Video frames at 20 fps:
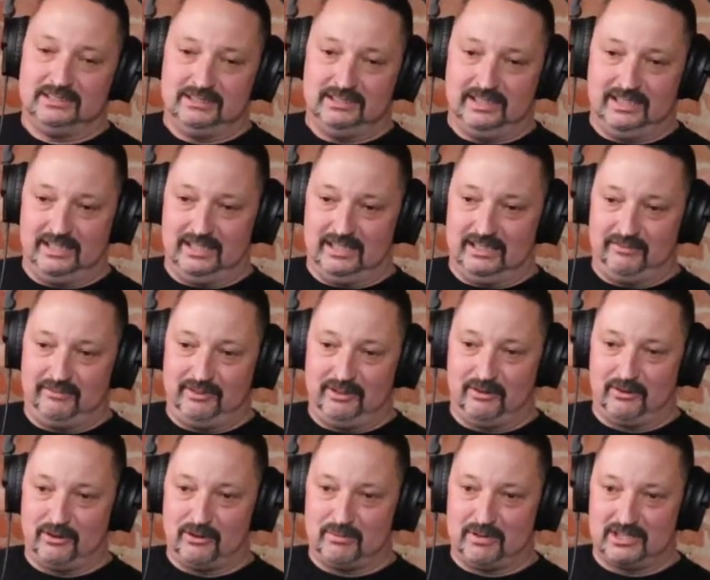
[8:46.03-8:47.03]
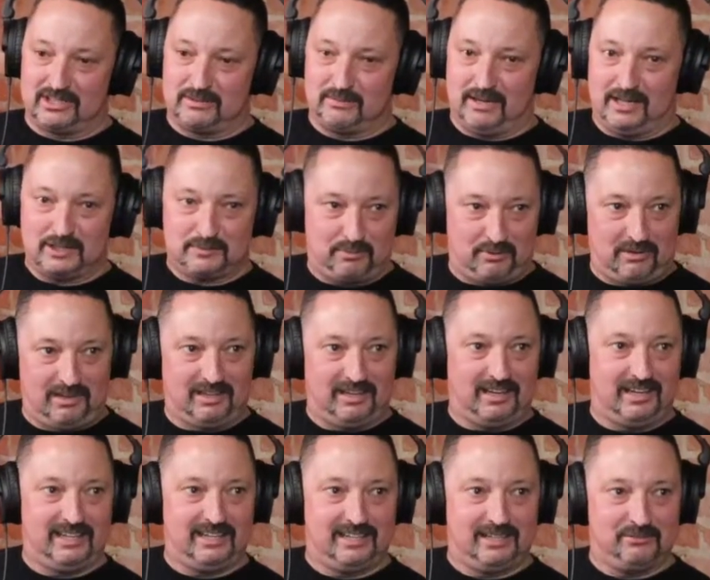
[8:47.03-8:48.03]
And if you don't know much about Spring
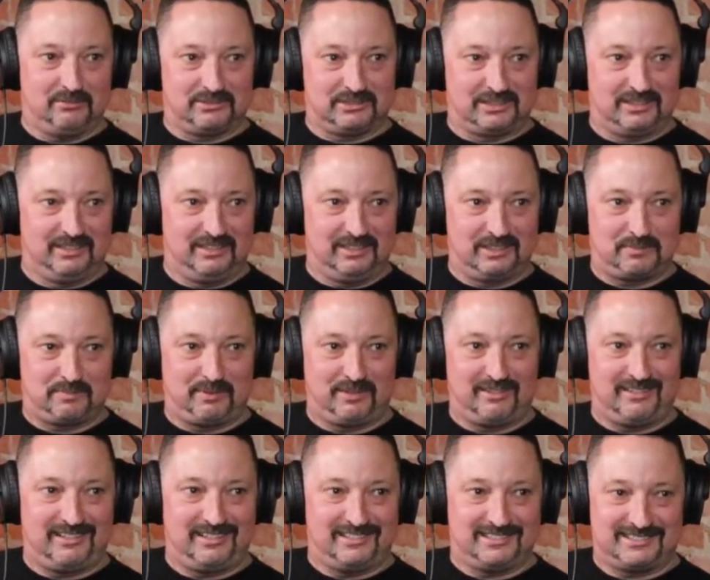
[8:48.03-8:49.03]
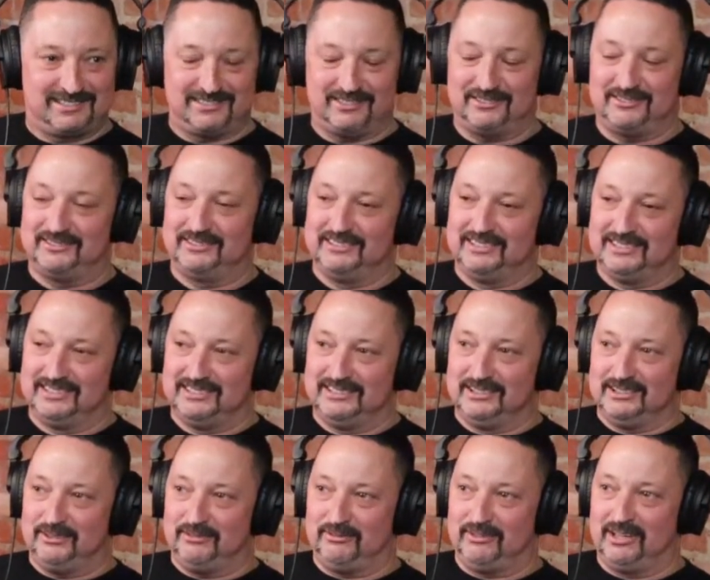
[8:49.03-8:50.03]
Lake, it was a good experience. So
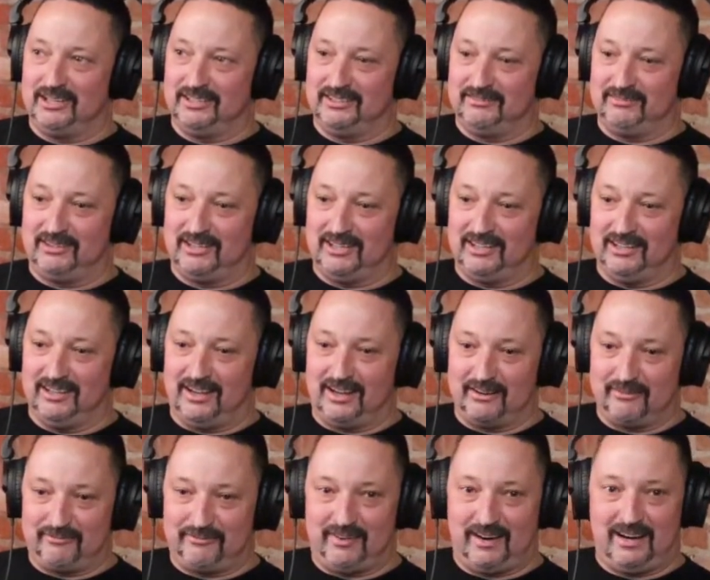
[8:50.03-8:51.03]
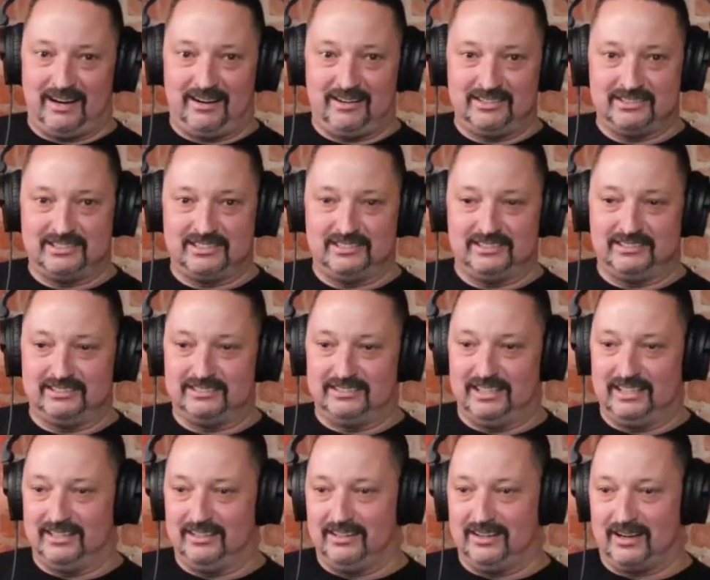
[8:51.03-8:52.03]
run a lot of fires and
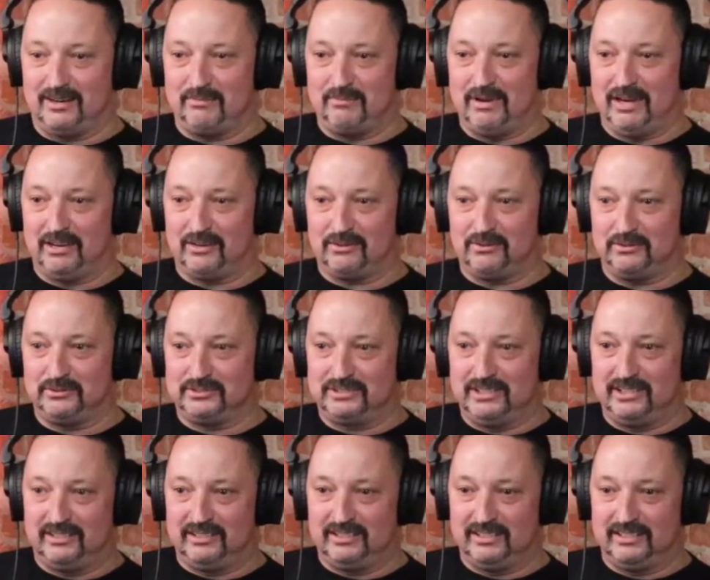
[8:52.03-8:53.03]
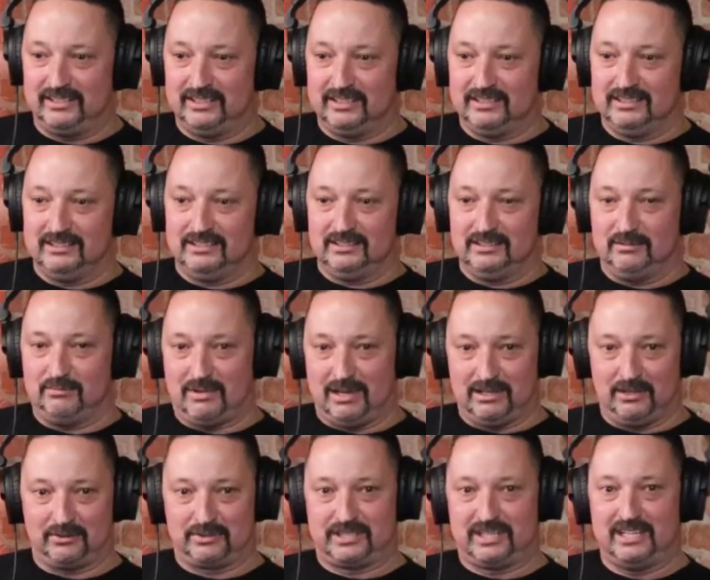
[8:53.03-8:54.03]
a lot of medicals during my
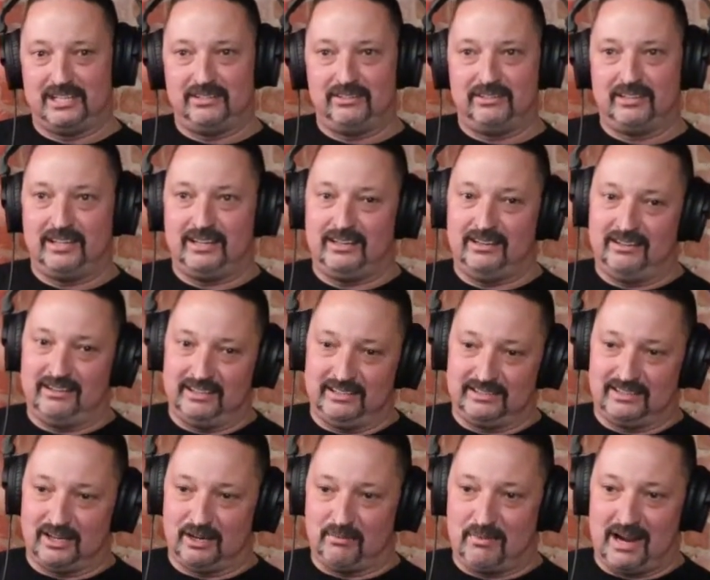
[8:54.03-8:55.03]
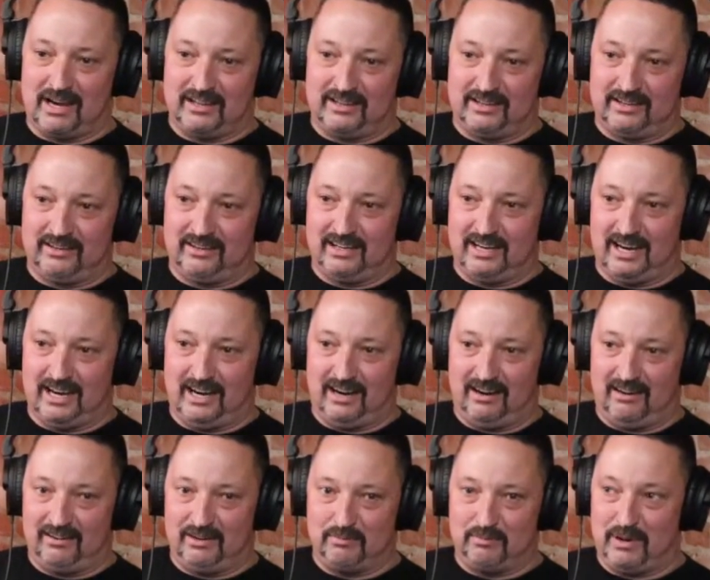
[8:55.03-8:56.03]
little tenure there, and come out of there and got
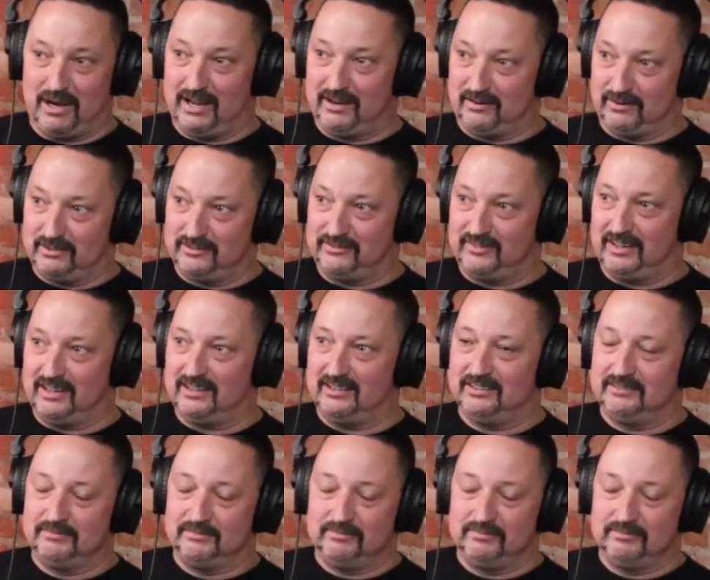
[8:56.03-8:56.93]
hired at Pinehurst Fire.